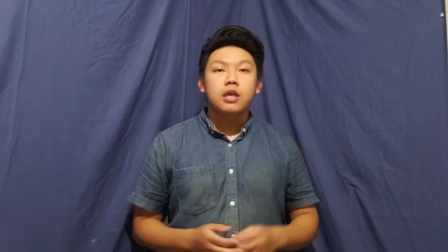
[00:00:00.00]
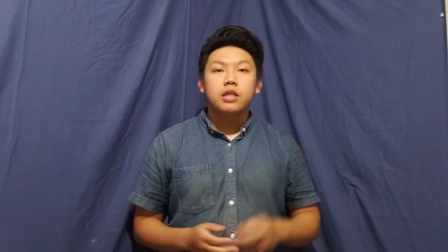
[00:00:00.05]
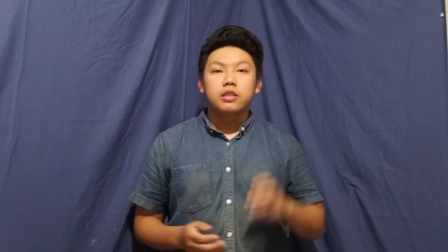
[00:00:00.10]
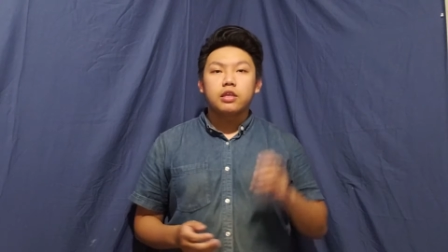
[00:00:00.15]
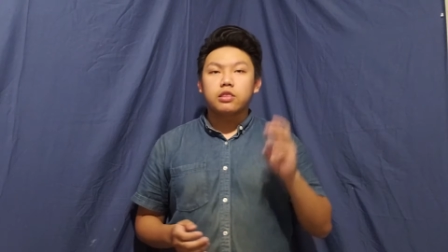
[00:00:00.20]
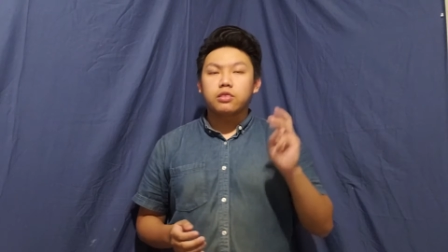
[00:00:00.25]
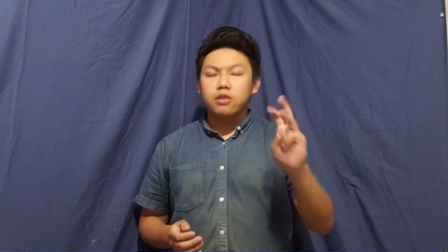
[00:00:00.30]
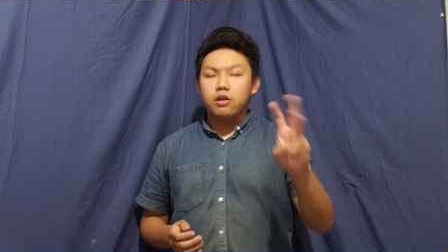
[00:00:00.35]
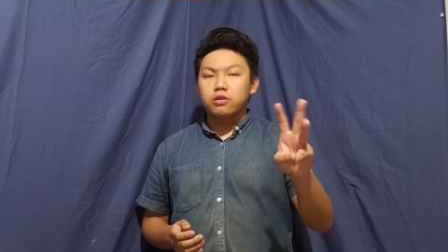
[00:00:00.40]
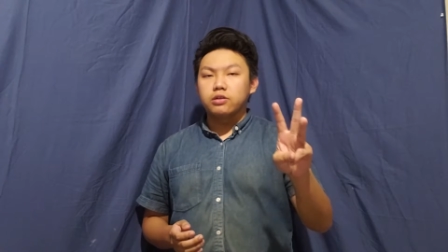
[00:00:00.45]

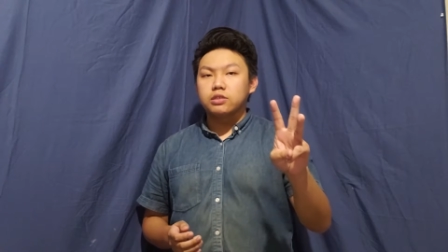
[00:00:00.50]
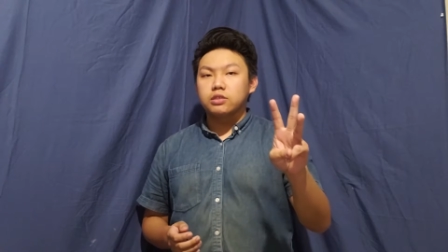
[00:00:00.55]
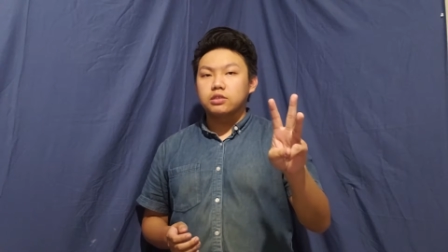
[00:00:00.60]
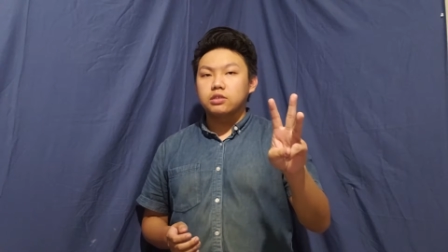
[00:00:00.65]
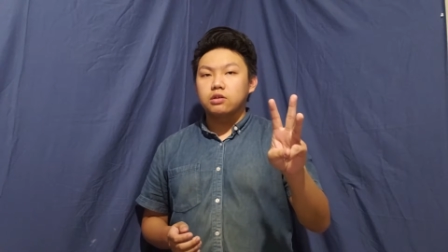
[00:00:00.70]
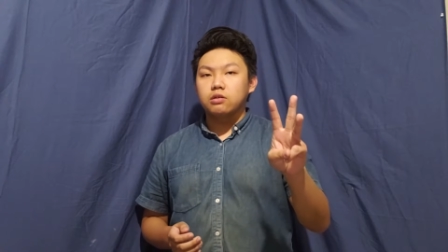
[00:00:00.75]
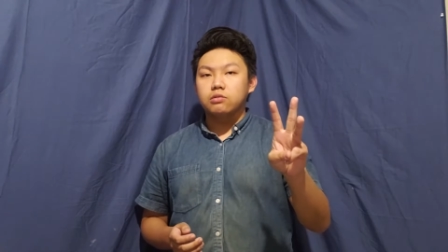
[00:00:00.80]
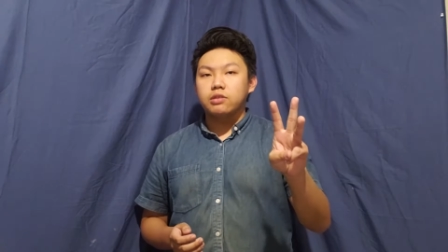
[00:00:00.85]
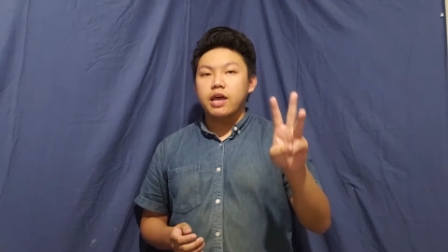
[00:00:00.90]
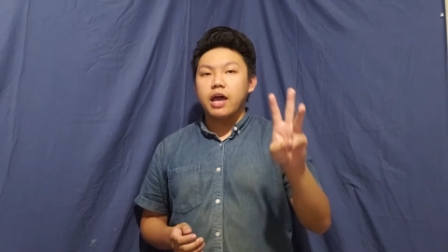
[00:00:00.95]
The third
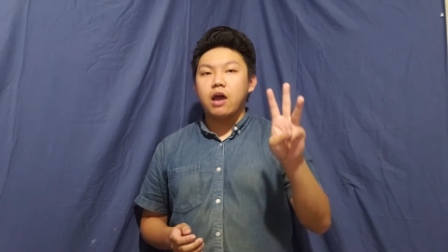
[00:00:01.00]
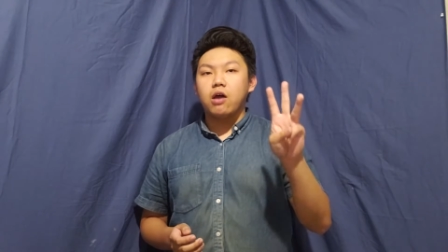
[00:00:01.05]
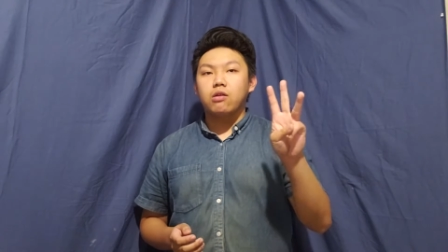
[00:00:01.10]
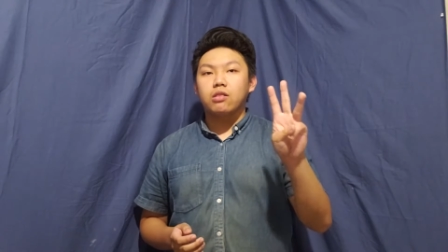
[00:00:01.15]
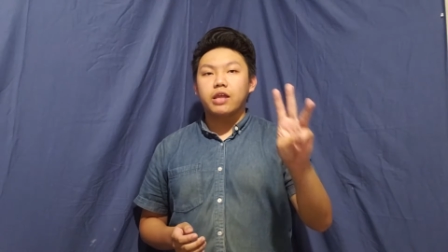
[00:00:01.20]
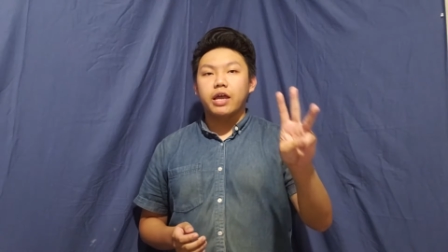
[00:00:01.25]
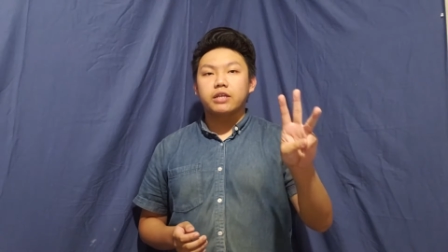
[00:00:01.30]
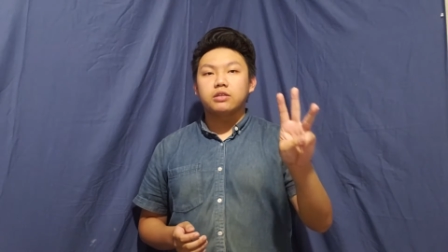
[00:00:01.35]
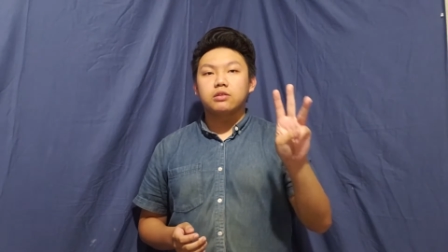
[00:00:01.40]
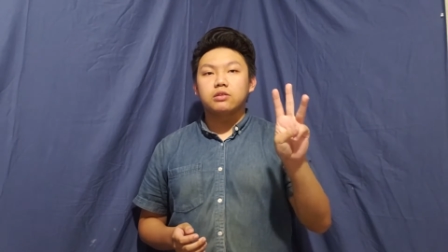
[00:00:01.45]
skill that I would
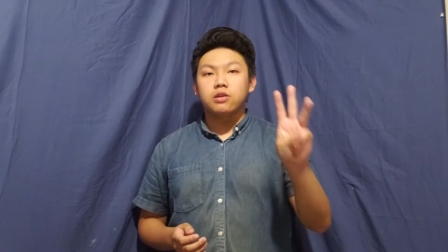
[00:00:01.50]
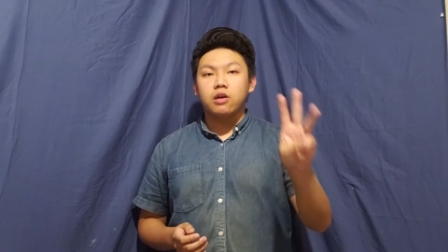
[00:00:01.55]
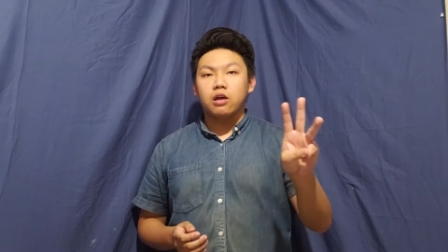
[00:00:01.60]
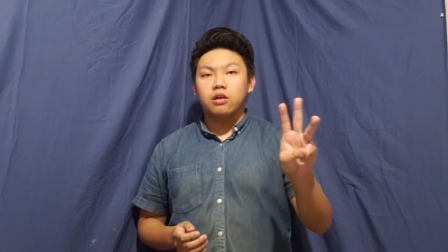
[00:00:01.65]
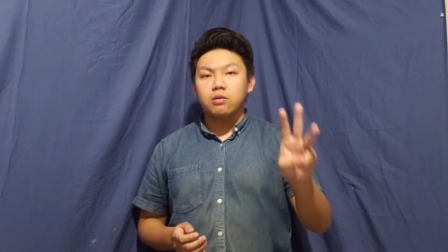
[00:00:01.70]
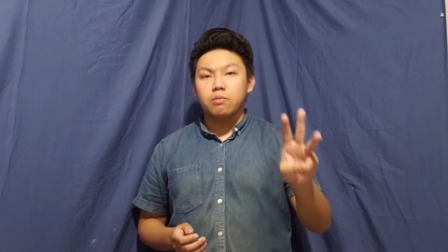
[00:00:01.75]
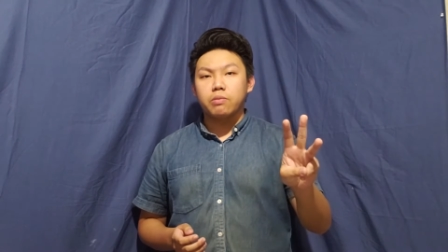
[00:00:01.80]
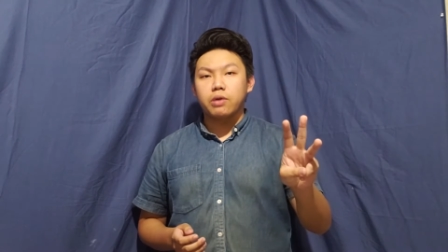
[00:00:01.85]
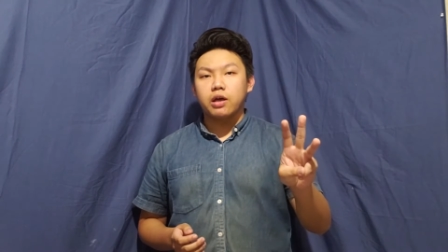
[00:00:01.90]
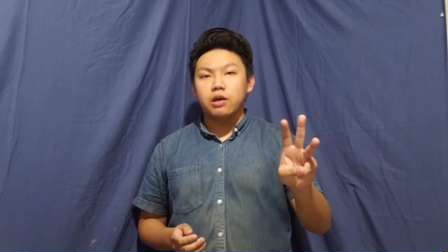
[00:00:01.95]
like to
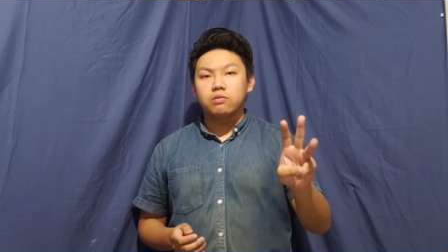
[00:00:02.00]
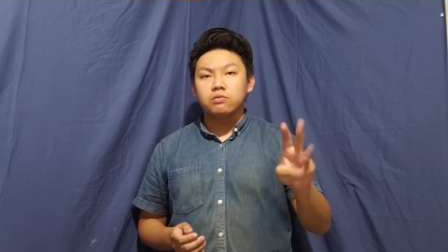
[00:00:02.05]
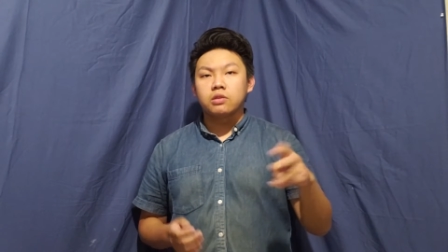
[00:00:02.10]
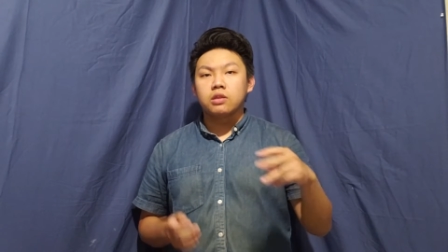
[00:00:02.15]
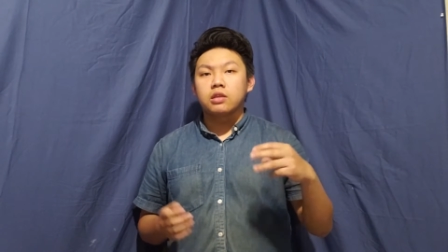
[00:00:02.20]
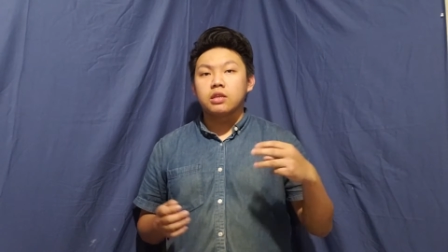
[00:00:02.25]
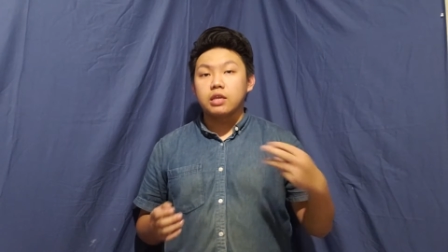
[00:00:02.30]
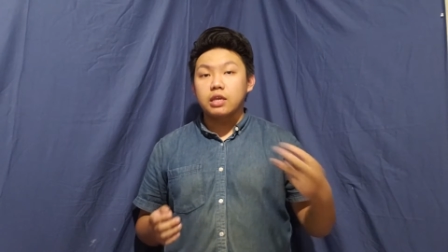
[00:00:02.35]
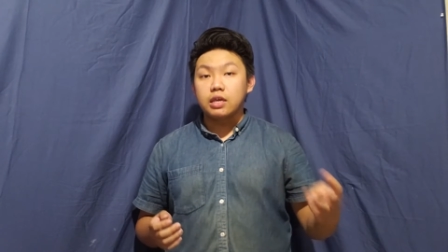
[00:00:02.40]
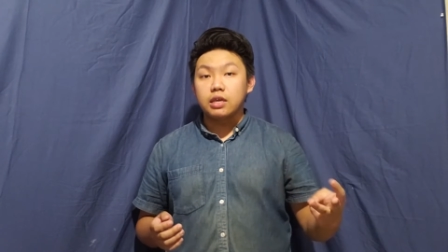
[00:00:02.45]
talk about
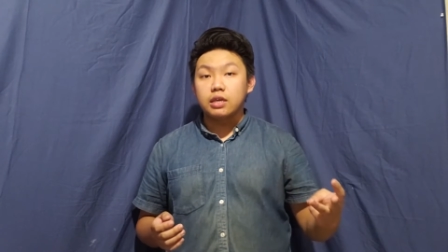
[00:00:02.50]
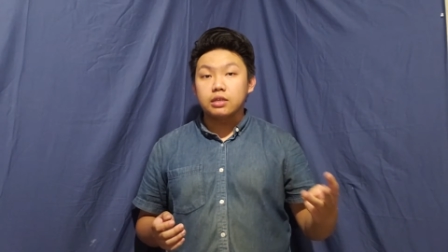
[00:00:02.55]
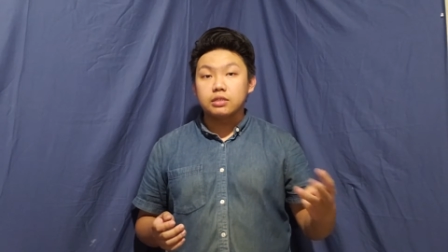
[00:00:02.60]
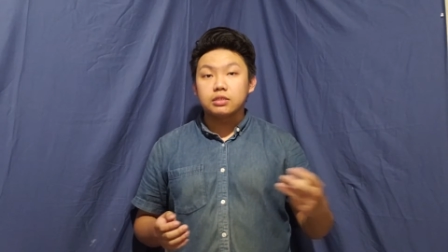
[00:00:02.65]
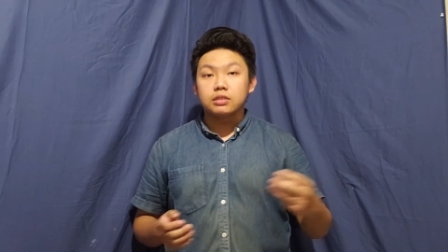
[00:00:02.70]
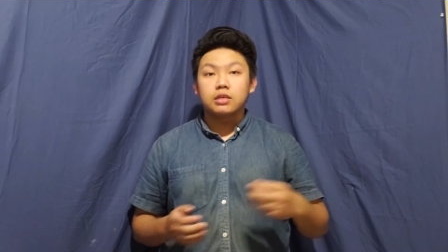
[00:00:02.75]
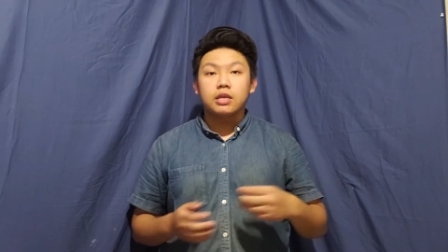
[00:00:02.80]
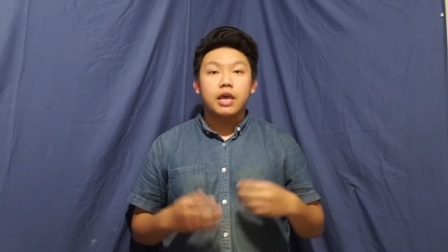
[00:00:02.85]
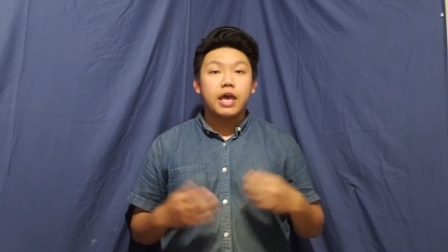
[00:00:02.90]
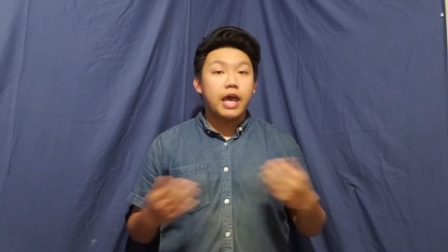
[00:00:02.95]

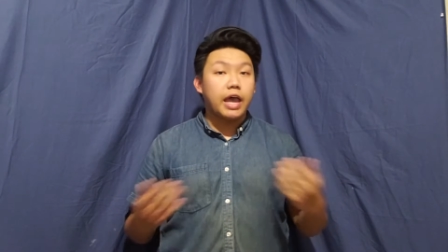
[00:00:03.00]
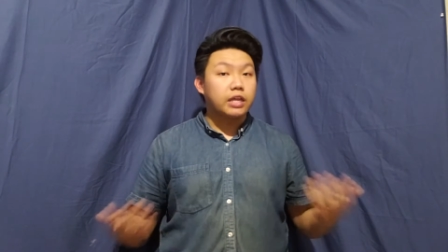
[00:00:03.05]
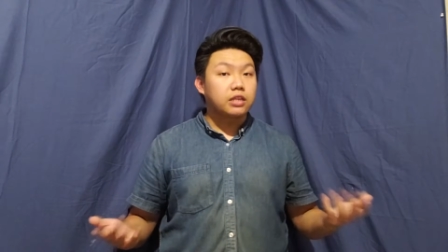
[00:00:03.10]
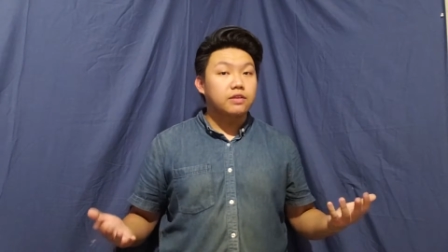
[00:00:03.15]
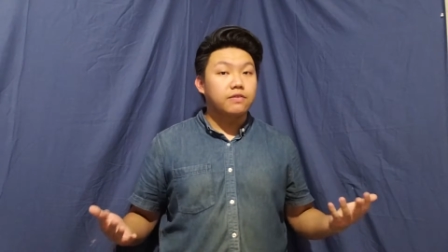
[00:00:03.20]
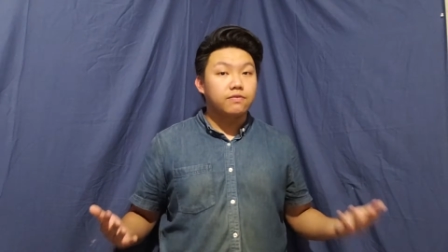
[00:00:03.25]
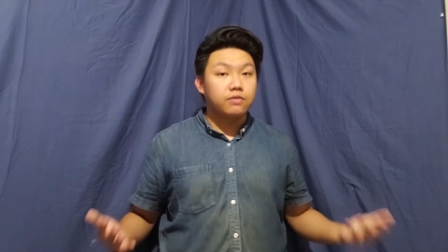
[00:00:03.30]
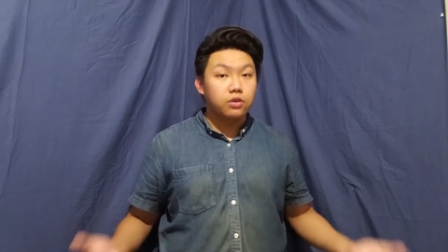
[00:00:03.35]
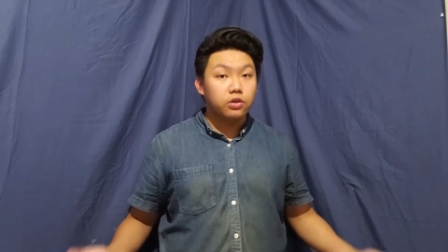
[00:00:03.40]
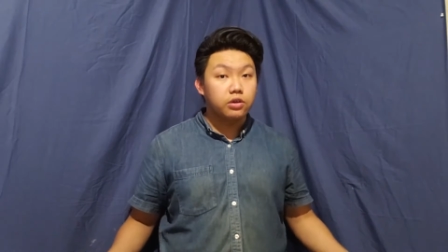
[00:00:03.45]
is
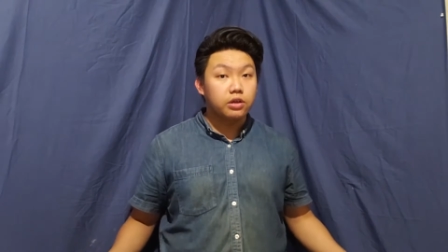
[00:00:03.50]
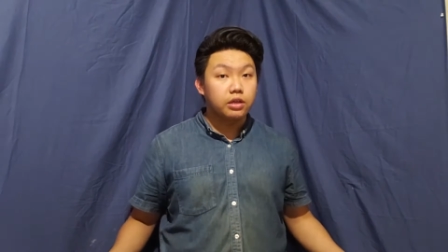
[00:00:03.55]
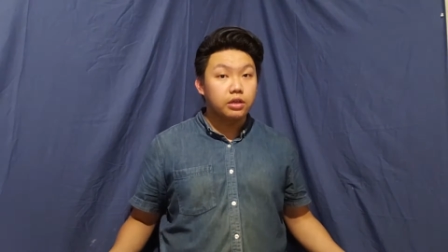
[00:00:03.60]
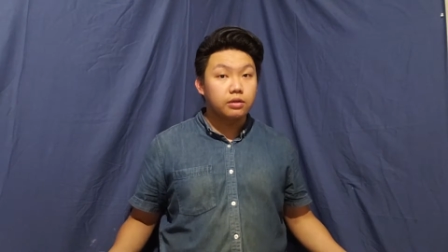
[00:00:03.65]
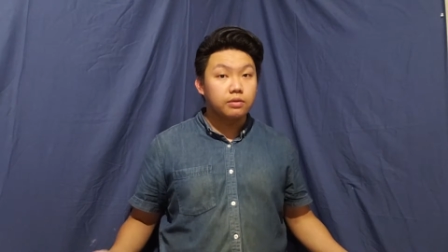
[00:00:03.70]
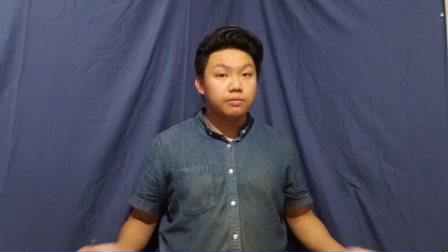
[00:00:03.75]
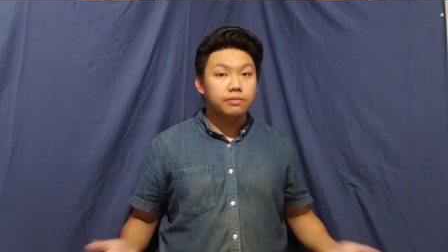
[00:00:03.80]
active learning.